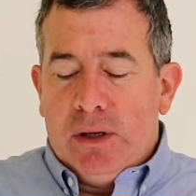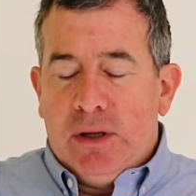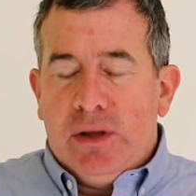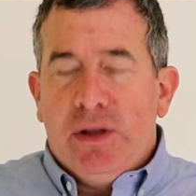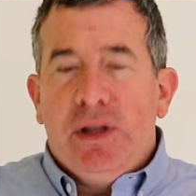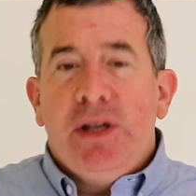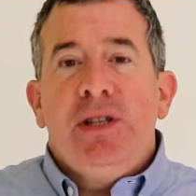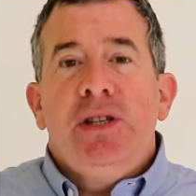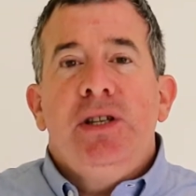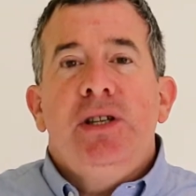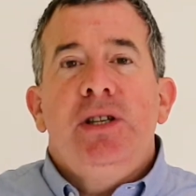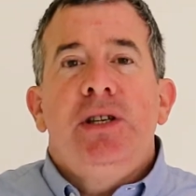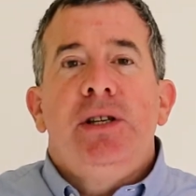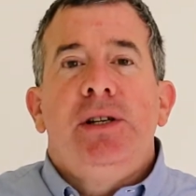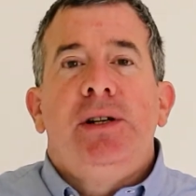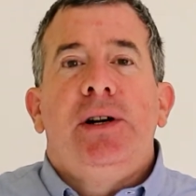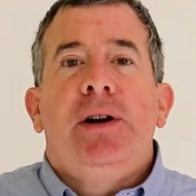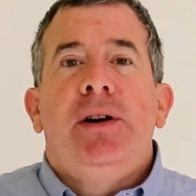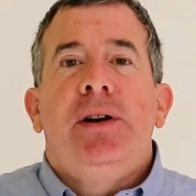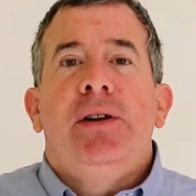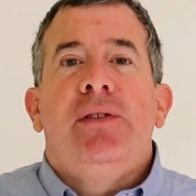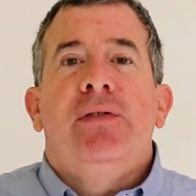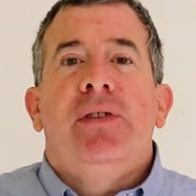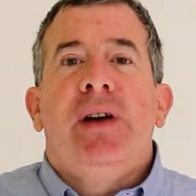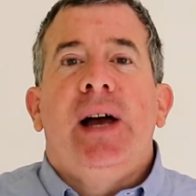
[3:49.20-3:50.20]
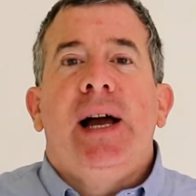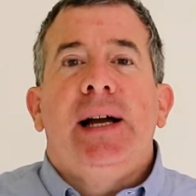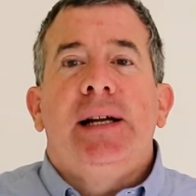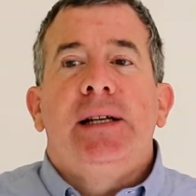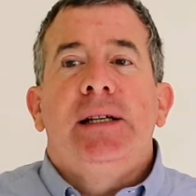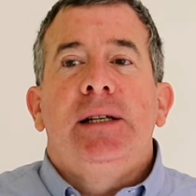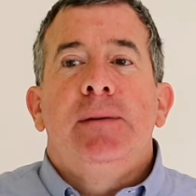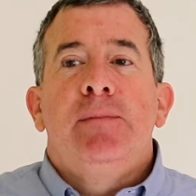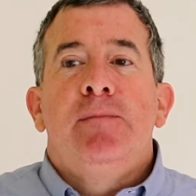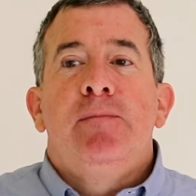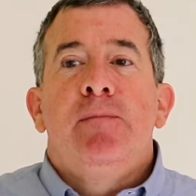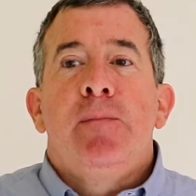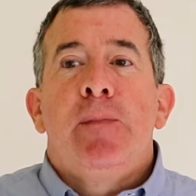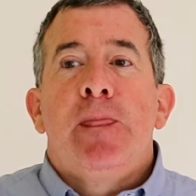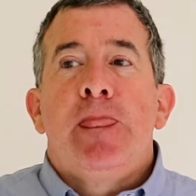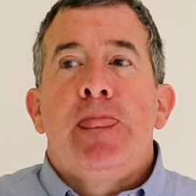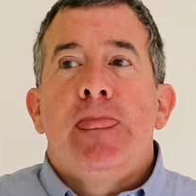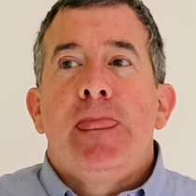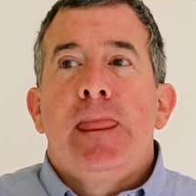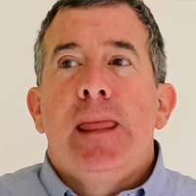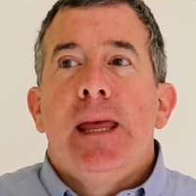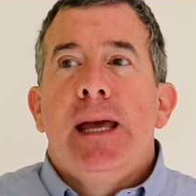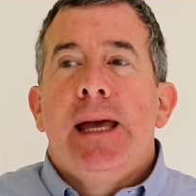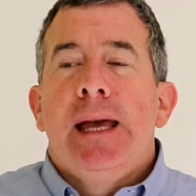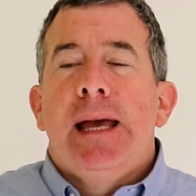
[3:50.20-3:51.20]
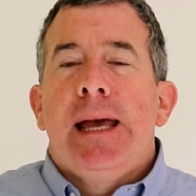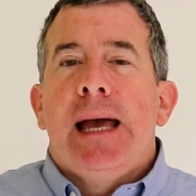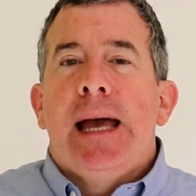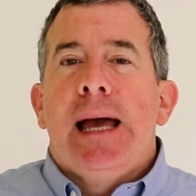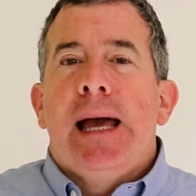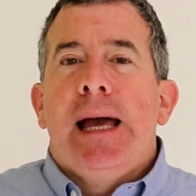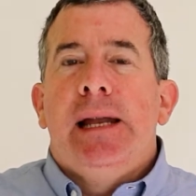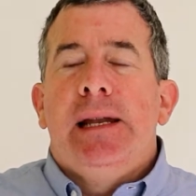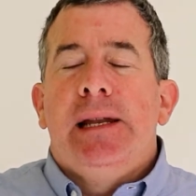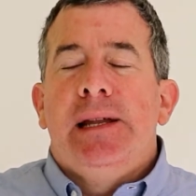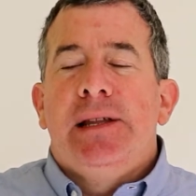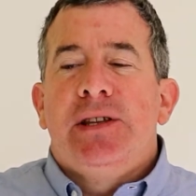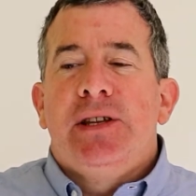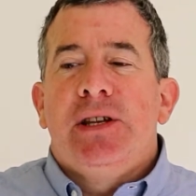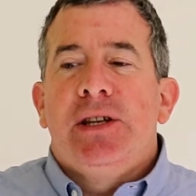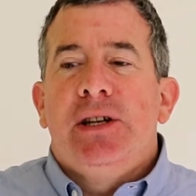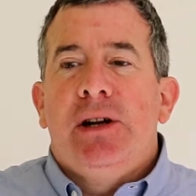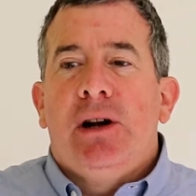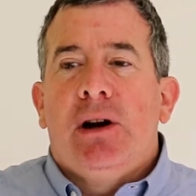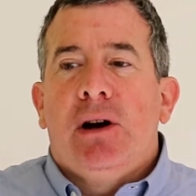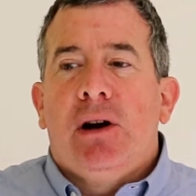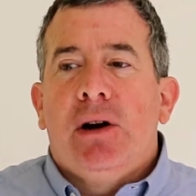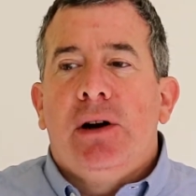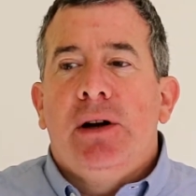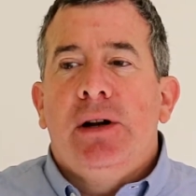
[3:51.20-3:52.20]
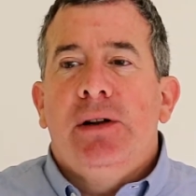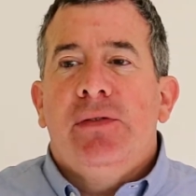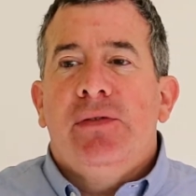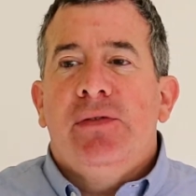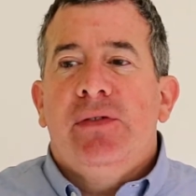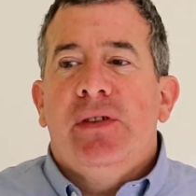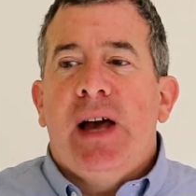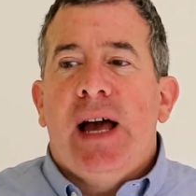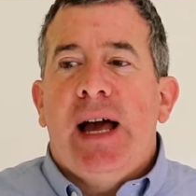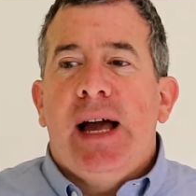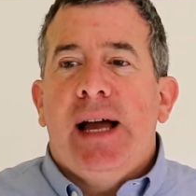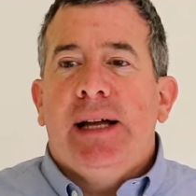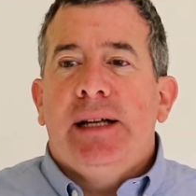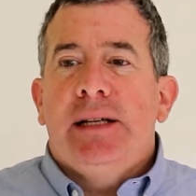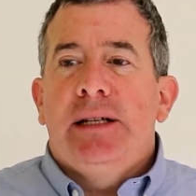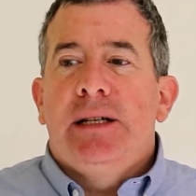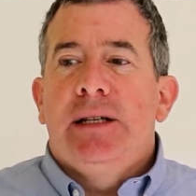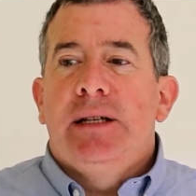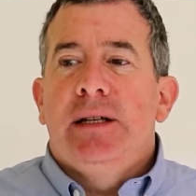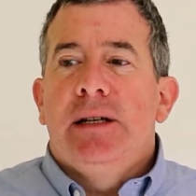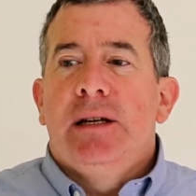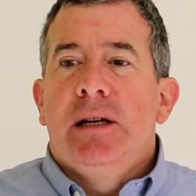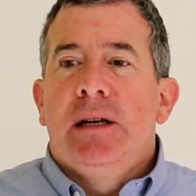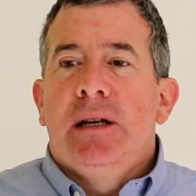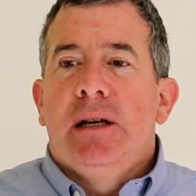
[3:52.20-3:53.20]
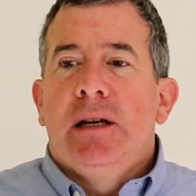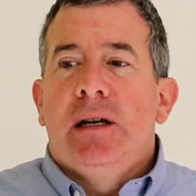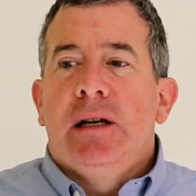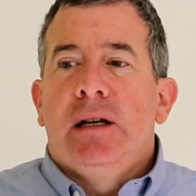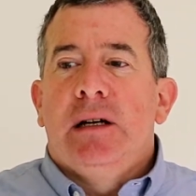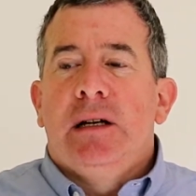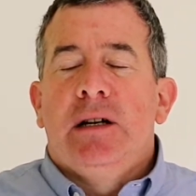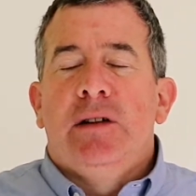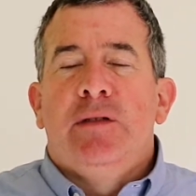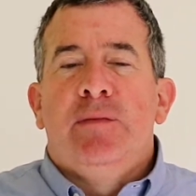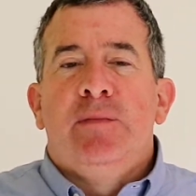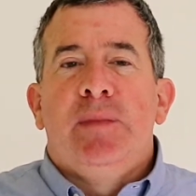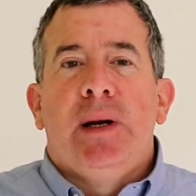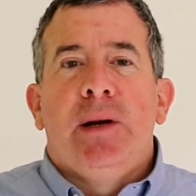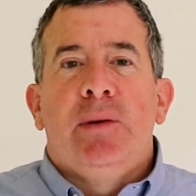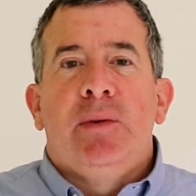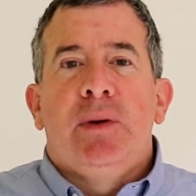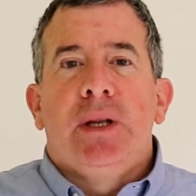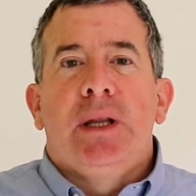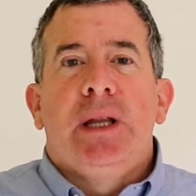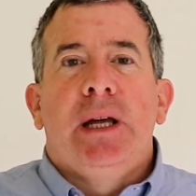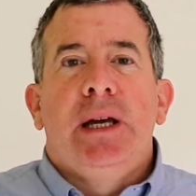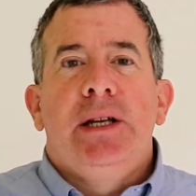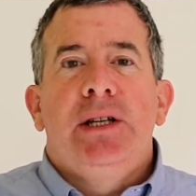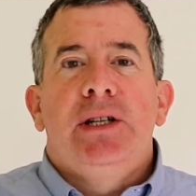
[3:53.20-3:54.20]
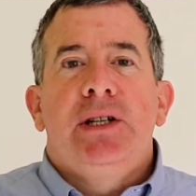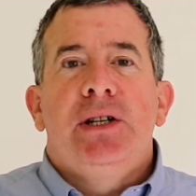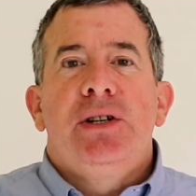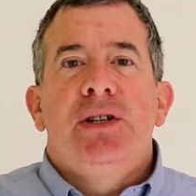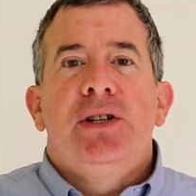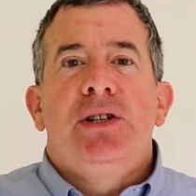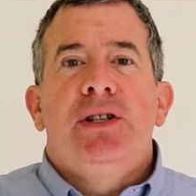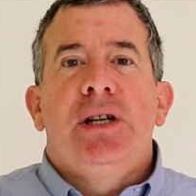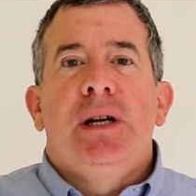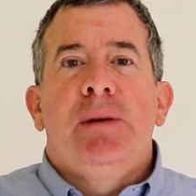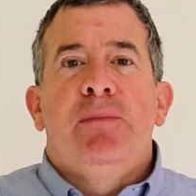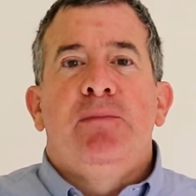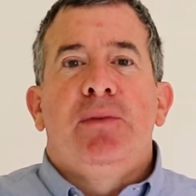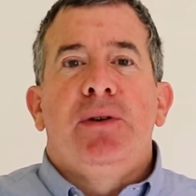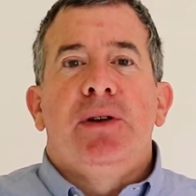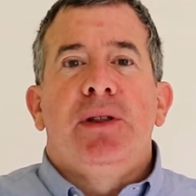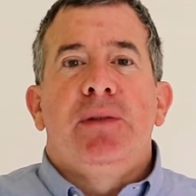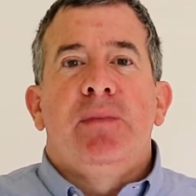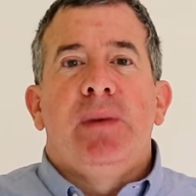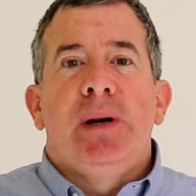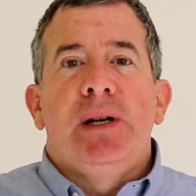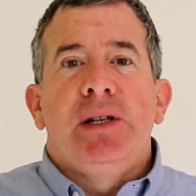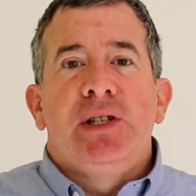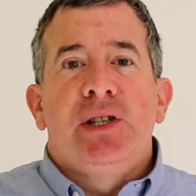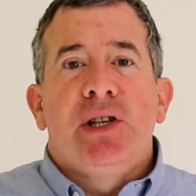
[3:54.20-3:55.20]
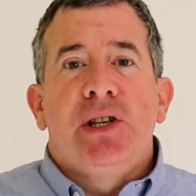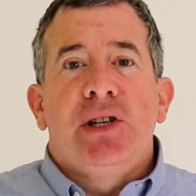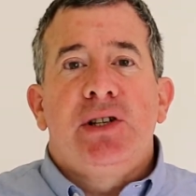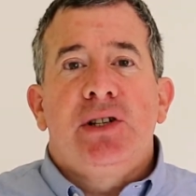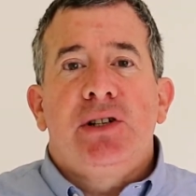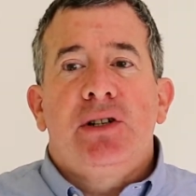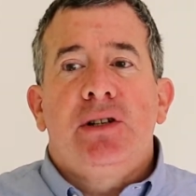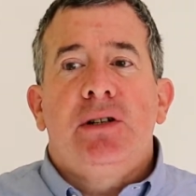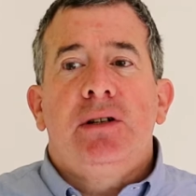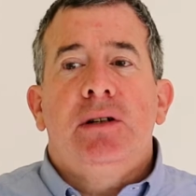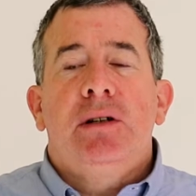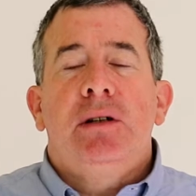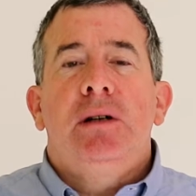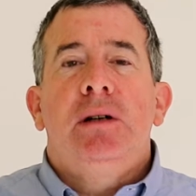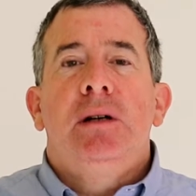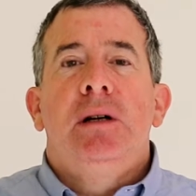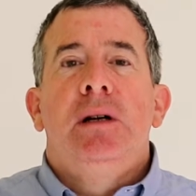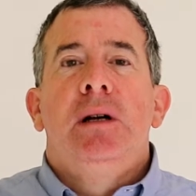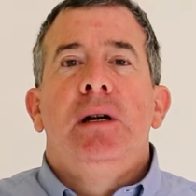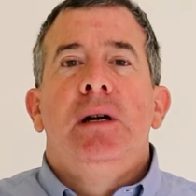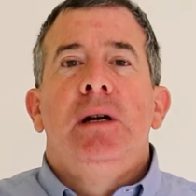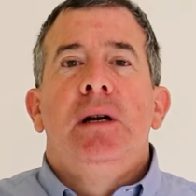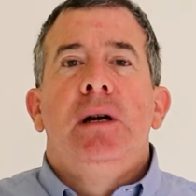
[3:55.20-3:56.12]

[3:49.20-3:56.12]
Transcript: This is an artifact. And it's an artifact of my relationship with my sister,